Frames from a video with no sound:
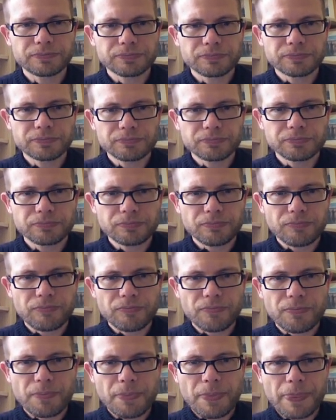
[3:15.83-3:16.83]

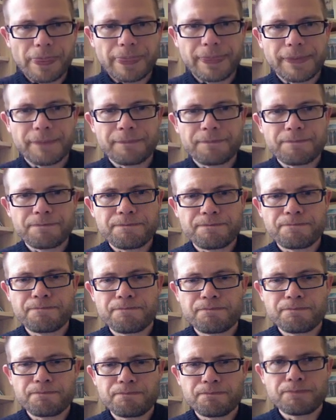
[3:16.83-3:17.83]

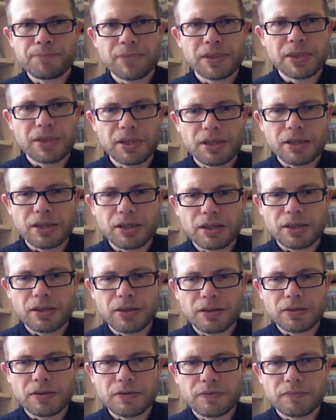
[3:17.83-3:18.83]

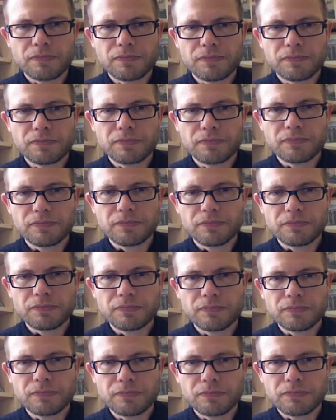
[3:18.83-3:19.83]

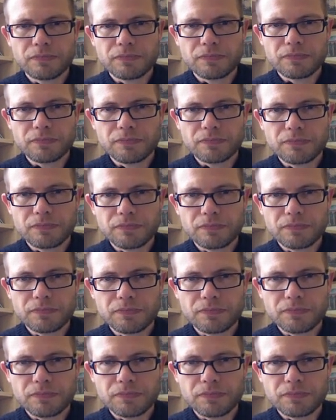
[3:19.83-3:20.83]

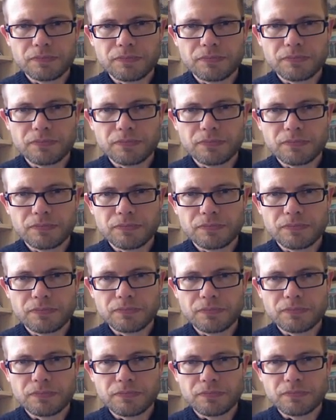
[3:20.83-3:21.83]

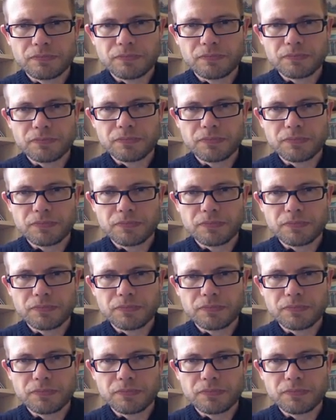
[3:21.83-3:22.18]
Nothing is said.